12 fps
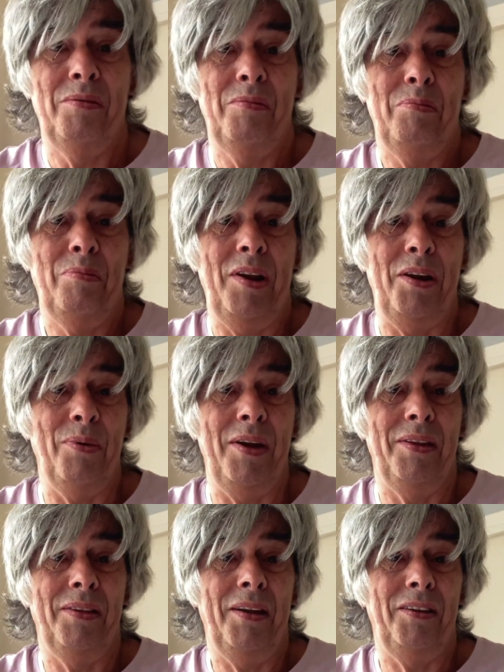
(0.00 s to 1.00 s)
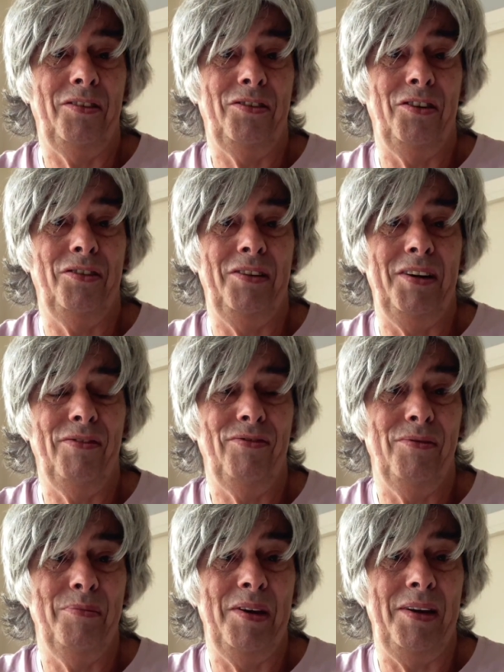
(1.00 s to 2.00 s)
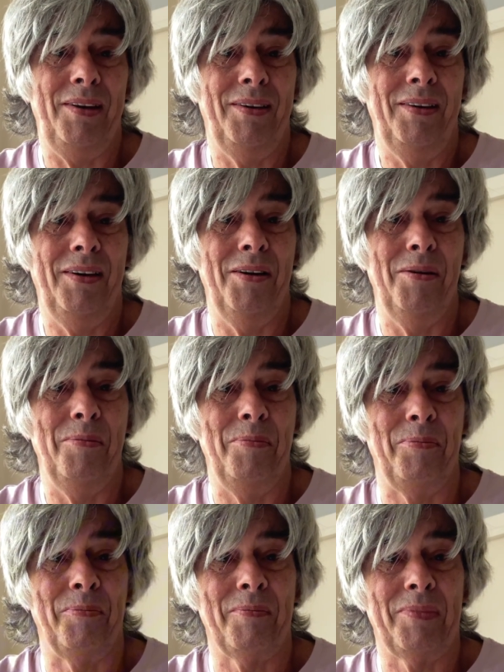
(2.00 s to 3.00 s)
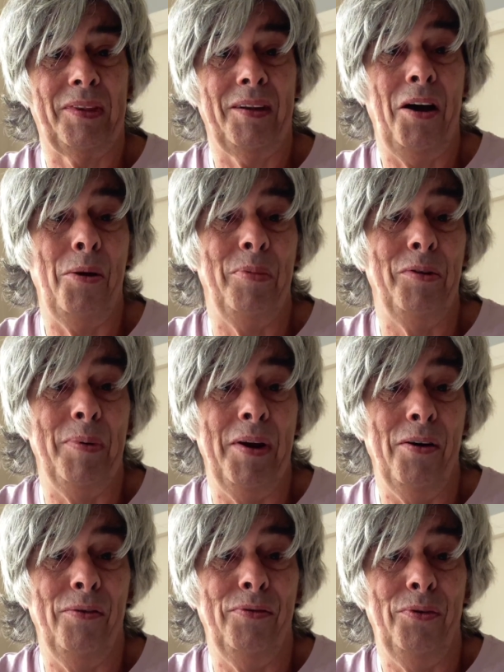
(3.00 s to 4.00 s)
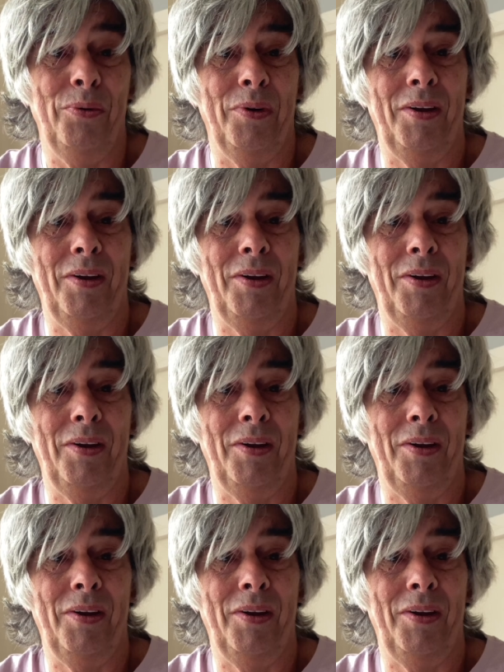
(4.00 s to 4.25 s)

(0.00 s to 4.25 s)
But anyway, that's just enough for me. I hope it's been helpful.